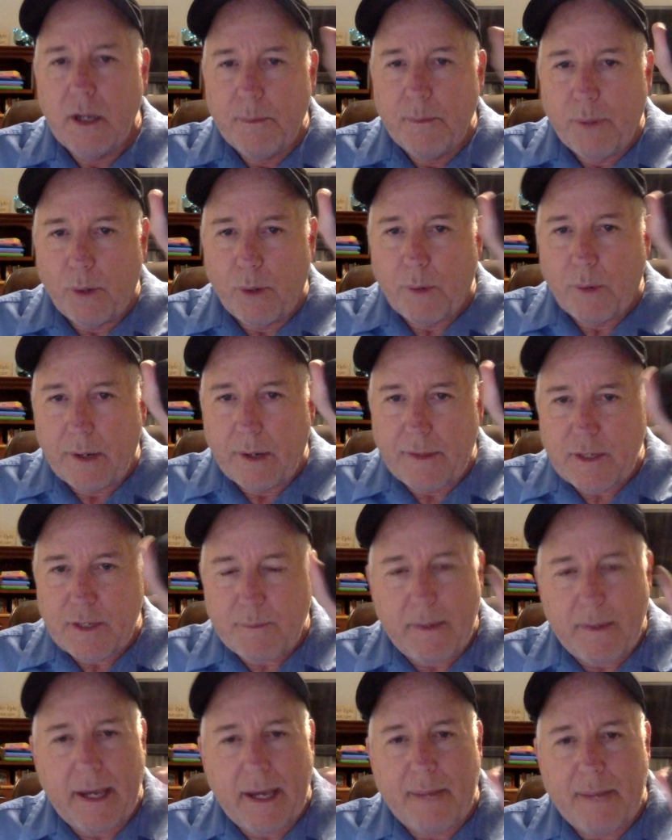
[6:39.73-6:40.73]
put one of these
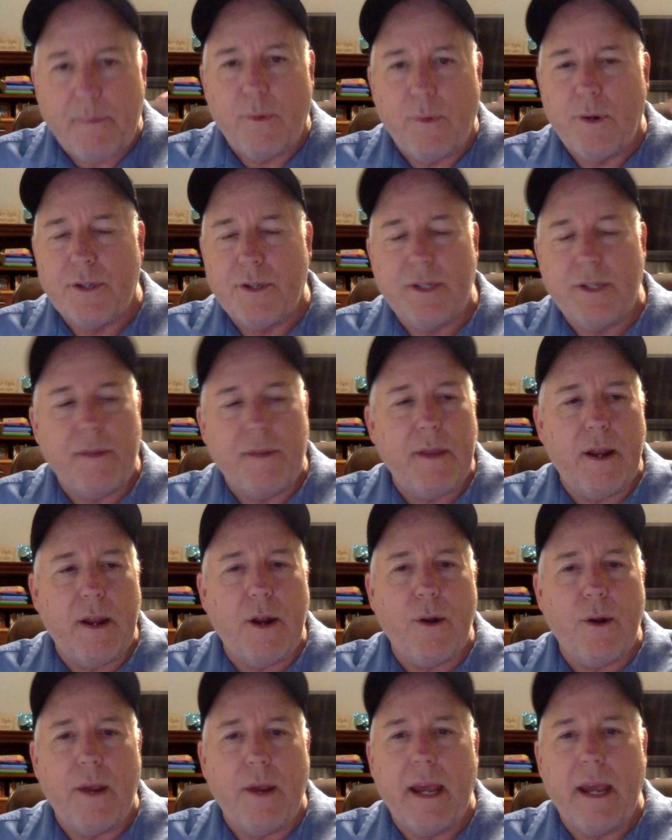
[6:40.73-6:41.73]
bad boys in
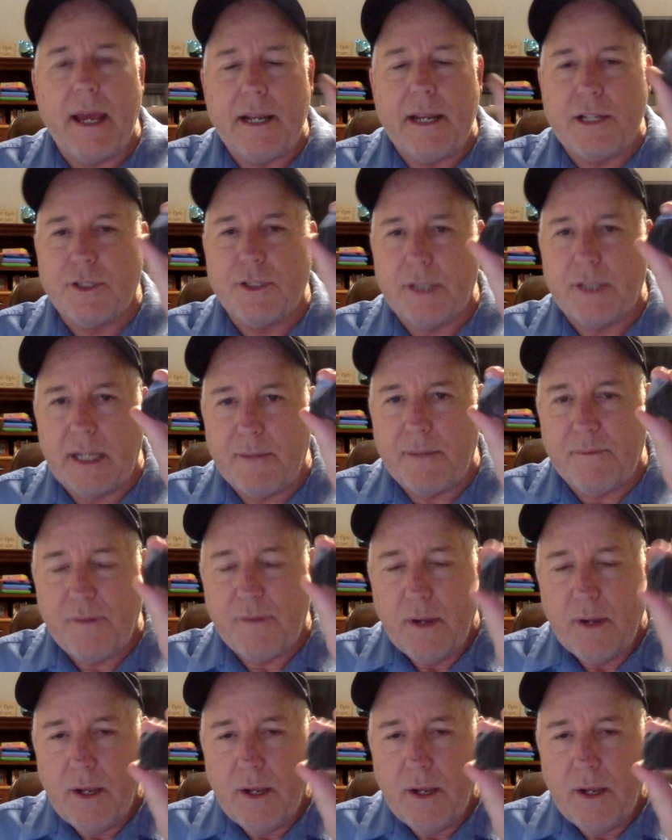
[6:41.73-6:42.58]
there, and instead of